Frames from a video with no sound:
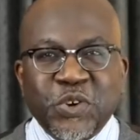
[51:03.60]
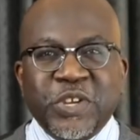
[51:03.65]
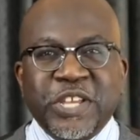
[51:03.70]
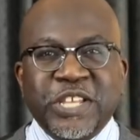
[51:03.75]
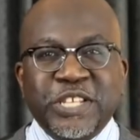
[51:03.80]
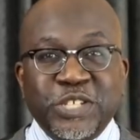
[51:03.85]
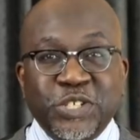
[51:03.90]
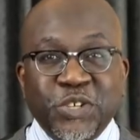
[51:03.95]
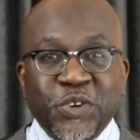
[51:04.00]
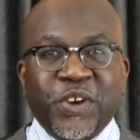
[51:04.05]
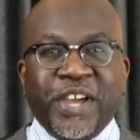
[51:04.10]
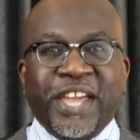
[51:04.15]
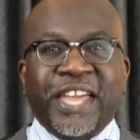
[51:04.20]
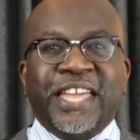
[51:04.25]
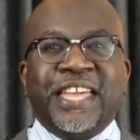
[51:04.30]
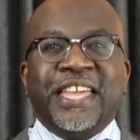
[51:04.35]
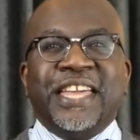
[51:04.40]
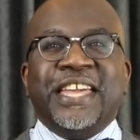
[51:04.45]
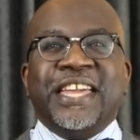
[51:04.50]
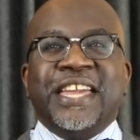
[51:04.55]
and joy
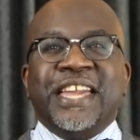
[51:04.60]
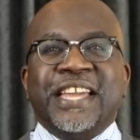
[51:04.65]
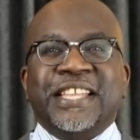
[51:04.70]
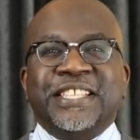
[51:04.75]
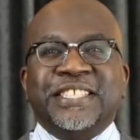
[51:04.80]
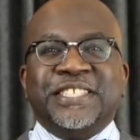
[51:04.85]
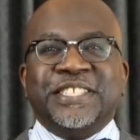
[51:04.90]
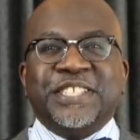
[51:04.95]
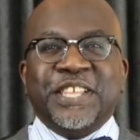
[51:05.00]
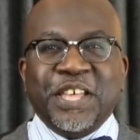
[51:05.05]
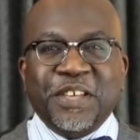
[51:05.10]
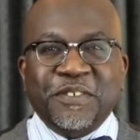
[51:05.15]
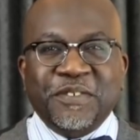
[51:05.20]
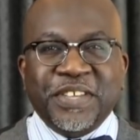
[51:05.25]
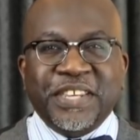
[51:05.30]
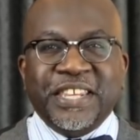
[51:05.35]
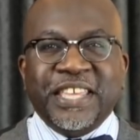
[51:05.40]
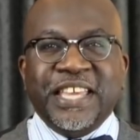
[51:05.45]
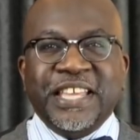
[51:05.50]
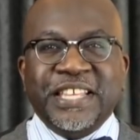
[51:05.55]
in
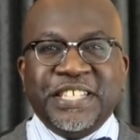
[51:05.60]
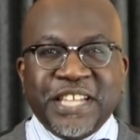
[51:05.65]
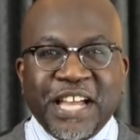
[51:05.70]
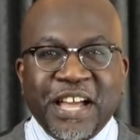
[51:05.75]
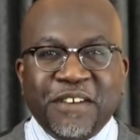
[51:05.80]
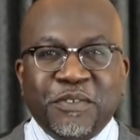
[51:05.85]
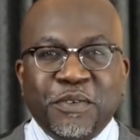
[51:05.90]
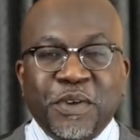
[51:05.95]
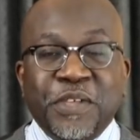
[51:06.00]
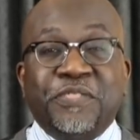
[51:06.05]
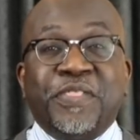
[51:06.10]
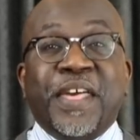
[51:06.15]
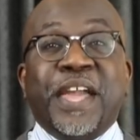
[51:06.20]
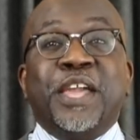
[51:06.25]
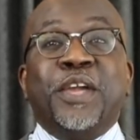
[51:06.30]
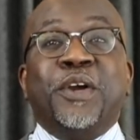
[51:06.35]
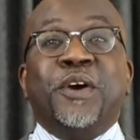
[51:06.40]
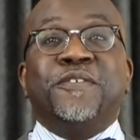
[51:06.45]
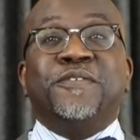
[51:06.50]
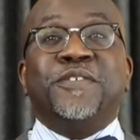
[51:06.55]
serving each other. We
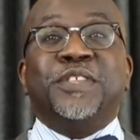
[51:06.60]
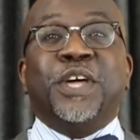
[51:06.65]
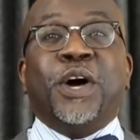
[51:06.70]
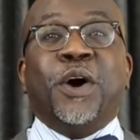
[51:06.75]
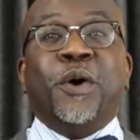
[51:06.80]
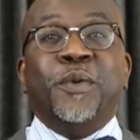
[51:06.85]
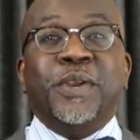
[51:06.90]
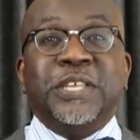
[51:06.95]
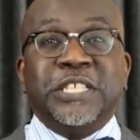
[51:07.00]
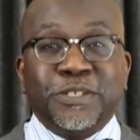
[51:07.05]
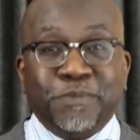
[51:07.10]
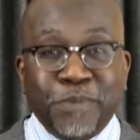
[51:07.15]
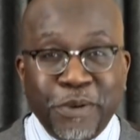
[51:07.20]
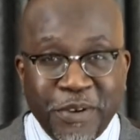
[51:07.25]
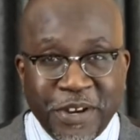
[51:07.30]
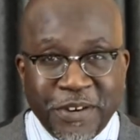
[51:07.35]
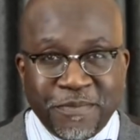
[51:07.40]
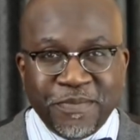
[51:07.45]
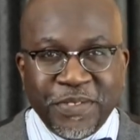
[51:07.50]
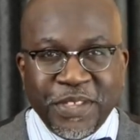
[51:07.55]
thank God for the Holy
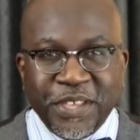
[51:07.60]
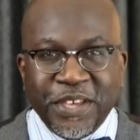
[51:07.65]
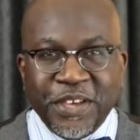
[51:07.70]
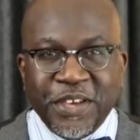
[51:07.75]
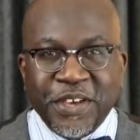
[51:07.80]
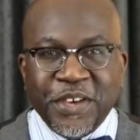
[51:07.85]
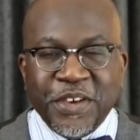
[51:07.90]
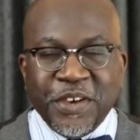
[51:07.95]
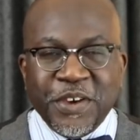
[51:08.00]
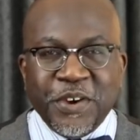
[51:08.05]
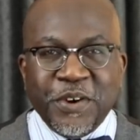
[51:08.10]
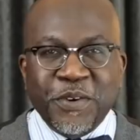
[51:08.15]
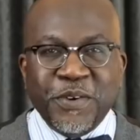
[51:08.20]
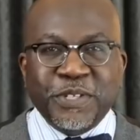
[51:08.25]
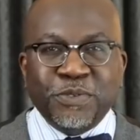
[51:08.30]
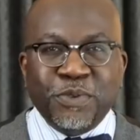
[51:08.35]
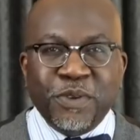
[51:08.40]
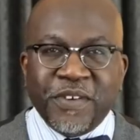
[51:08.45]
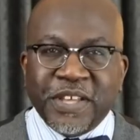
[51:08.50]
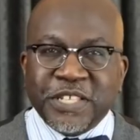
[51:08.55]
Spirit who
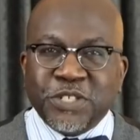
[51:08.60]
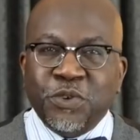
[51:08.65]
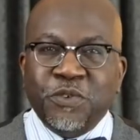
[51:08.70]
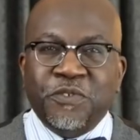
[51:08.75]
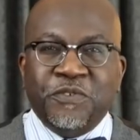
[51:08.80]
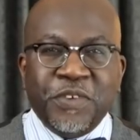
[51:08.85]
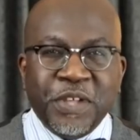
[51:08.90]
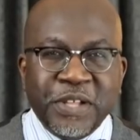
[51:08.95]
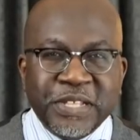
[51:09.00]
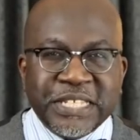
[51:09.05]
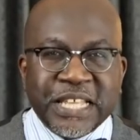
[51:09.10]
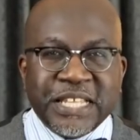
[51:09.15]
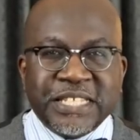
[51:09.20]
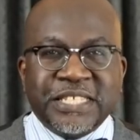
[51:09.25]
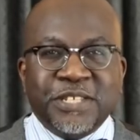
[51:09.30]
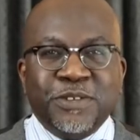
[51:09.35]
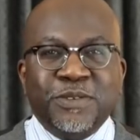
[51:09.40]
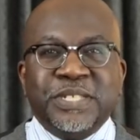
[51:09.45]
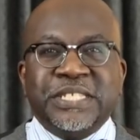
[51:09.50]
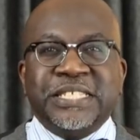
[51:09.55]
is with us, who fills
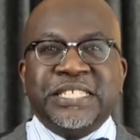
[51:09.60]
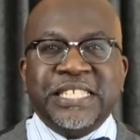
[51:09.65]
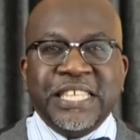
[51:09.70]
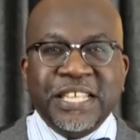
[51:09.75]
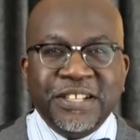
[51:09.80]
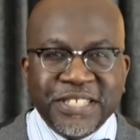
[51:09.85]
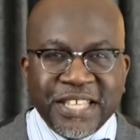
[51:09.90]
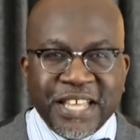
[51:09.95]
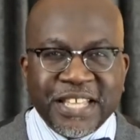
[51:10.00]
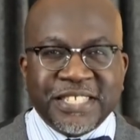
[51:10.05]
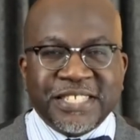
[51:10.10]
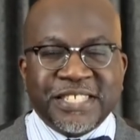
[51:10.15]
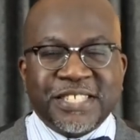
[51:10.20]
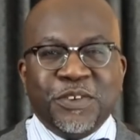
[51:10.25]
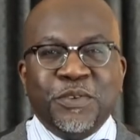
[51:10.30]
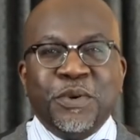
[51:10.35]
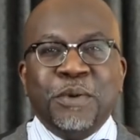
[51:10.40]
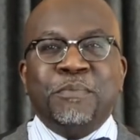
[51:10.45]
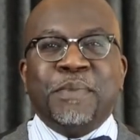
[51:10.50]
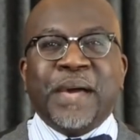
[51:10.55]
us, who seals us,
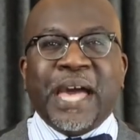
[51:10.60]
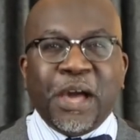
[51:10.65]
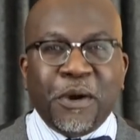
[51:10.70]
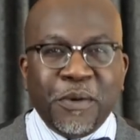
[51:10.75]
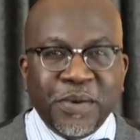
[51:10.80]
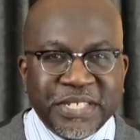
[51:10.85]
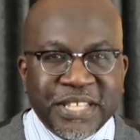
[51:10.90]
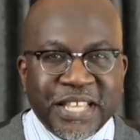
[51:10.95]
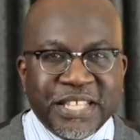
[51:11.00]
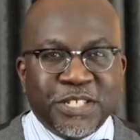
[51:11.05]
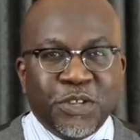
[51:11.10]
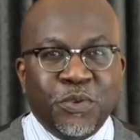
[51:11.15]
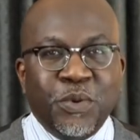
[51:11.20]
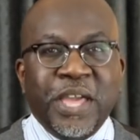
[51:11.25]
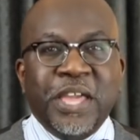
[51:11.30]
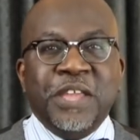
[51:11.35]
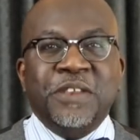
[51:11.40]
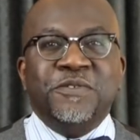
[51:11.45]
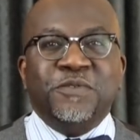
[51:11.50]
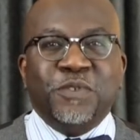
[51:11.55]
who empowers us,
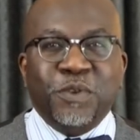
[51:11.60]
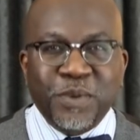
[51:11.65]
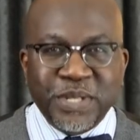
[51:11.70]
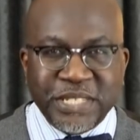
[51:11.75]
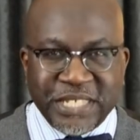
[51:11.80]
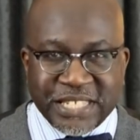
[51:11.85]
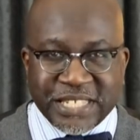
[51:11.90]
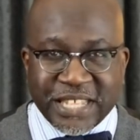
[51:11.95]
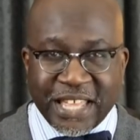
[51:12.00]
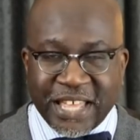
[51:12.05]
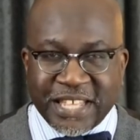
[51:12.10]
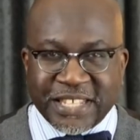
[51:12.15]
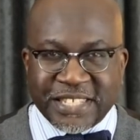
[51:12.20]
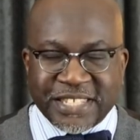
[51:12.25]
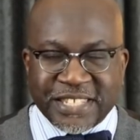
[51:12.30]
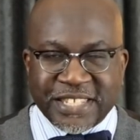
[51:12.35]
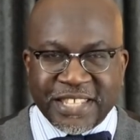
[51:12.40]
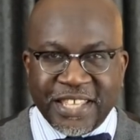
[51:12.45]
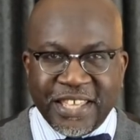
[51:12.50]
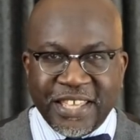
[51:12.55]
who influences
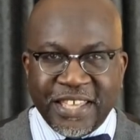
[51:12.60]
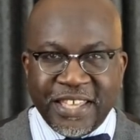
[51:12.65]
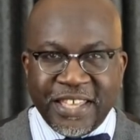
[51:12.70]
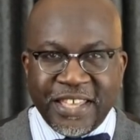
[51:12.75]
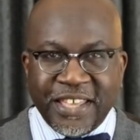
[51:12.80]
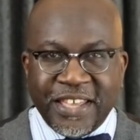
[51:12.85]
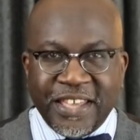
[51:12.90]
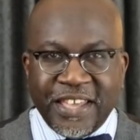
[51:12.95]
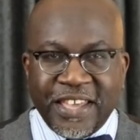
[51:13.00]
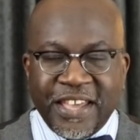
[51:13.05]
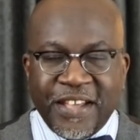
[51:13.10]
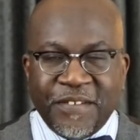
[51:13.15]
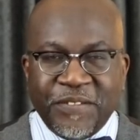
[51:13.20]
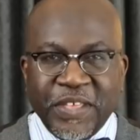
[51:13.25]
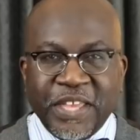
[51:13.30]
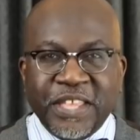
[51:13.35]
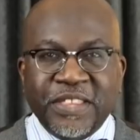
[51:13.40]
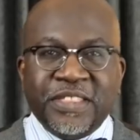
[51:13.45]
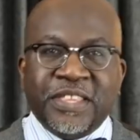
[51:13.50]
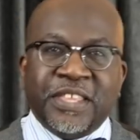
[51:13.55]
us
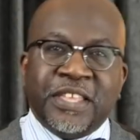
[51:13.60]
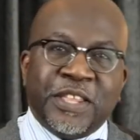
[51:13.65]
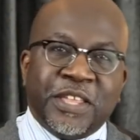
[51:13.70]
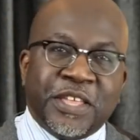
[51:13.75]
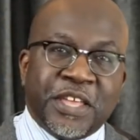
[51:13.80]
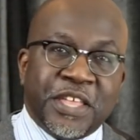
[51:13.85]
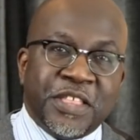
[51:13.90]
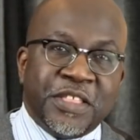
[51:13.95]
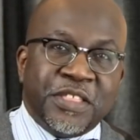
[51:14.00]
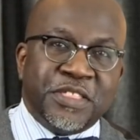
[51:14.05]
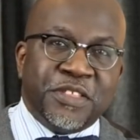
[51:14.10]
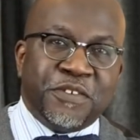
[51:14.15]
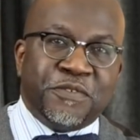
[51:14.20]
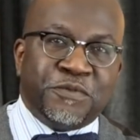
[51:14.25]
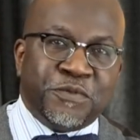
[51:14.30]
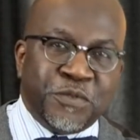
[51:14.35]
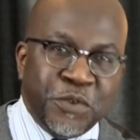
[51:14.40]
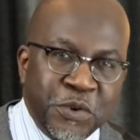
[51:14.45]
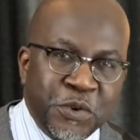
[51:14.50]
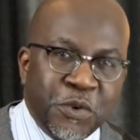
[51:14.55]
in the
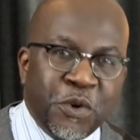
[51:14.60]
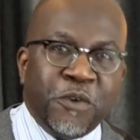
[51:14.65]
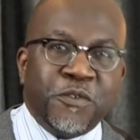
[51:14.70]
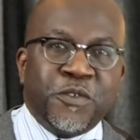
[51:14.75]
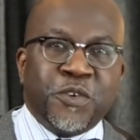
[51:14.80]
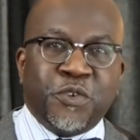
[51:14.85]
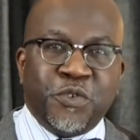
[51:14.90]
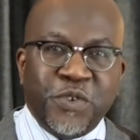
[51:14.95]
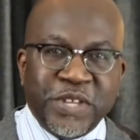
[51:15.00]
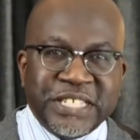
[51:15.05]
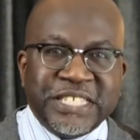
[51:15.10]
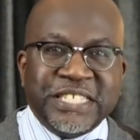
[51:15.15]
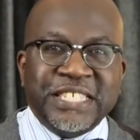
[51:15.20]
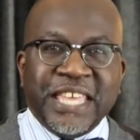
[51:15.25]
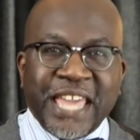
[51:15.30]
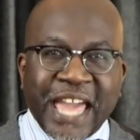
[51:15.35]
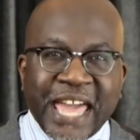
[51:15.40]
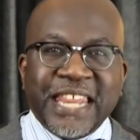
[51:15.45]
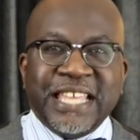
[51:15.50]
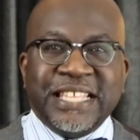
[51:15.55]
fruit of
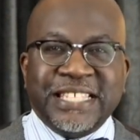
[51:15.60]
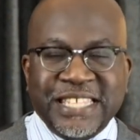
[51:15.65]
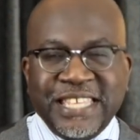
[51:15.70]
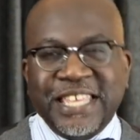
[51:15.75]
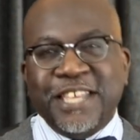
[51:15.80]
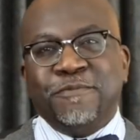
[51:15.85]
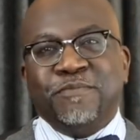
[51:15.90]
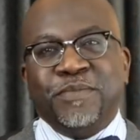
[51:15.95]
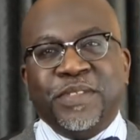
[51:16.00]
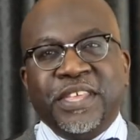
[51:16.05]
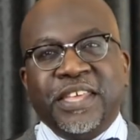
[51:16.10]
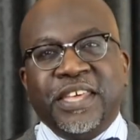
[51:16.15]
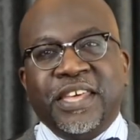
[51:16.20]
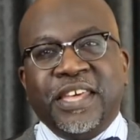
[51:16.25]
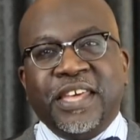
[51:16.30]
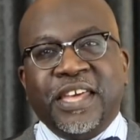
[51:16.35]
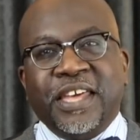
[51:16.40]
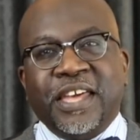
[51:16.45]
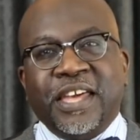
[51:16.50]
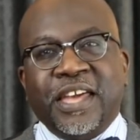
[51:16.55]
Christianity.
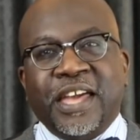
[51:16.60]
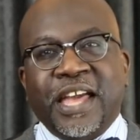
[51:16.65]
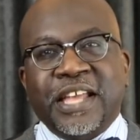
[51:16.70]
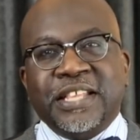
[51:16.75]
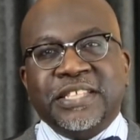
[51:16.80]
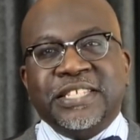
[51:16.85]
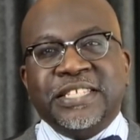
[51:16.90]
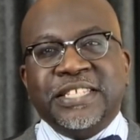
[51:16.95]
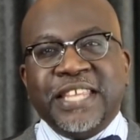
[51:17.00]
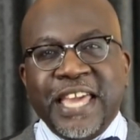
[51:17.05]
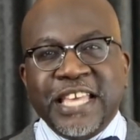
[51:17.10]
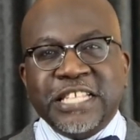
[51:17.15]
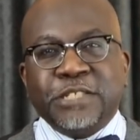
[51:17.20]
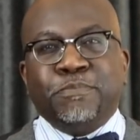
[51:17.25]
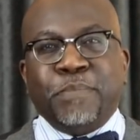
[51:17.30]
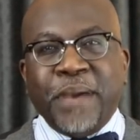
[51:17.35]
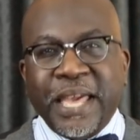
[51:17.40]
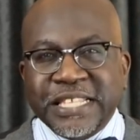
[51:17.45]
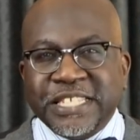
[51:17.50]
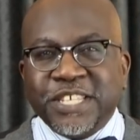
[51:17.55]
And today is
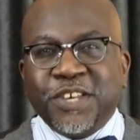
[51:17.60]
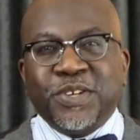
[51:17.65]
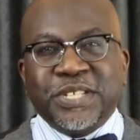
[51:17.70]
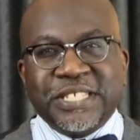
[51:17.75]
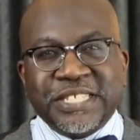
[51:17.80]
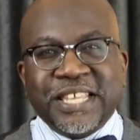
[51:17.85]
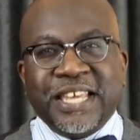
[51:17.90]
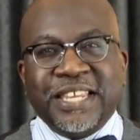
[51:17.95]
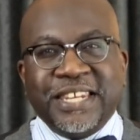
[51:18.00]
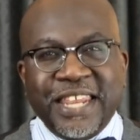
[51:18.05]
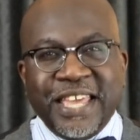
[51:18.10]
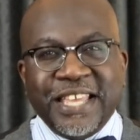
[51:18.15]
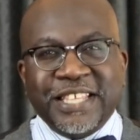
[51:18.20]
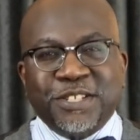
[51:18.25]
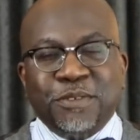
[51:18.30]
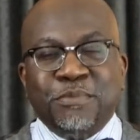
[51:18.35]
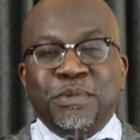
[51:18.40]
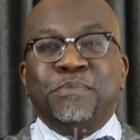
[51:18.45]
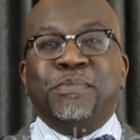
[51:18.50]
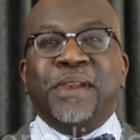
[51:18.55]
Pentecost Sunday,
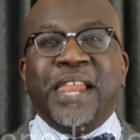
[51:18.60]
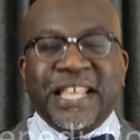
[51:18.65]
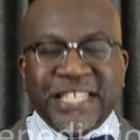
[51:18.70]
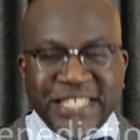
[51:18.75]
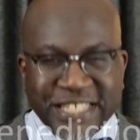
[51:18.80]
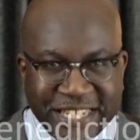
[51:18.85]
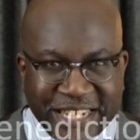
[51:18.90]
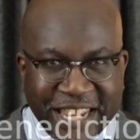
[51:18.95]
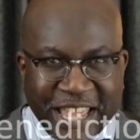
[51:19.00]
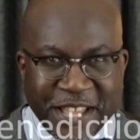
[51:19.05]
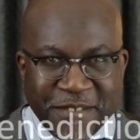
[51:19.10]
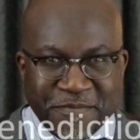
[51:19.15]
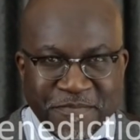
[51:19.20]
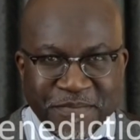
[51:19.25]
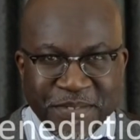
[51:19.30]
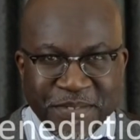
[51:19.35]
so be blessed today.